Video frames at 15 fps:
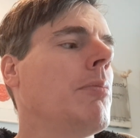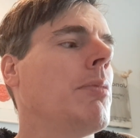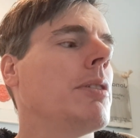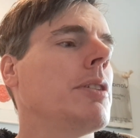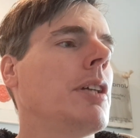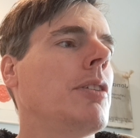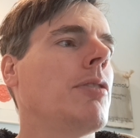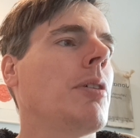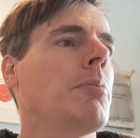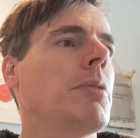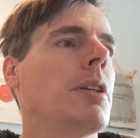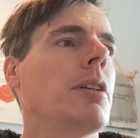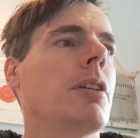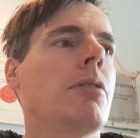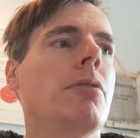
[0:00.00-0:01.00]
But that's
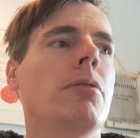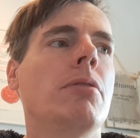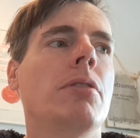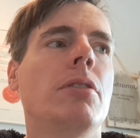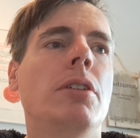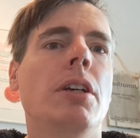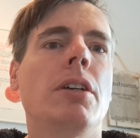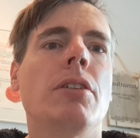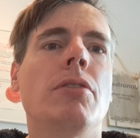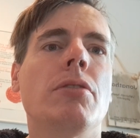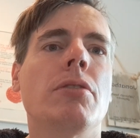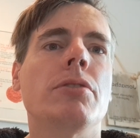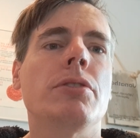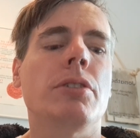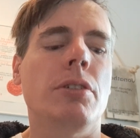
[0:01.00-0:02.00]
something that to take into
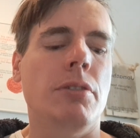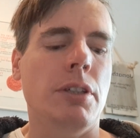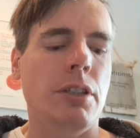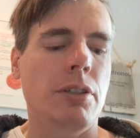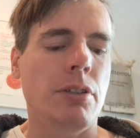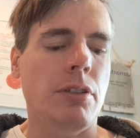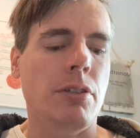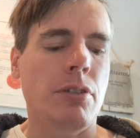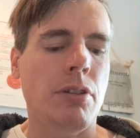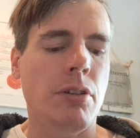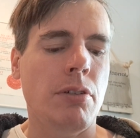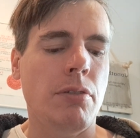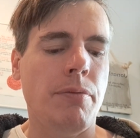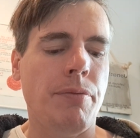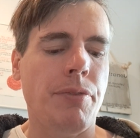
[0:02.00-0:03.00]
consideration.
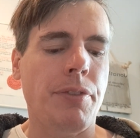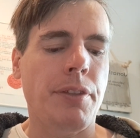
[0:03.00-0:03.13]
So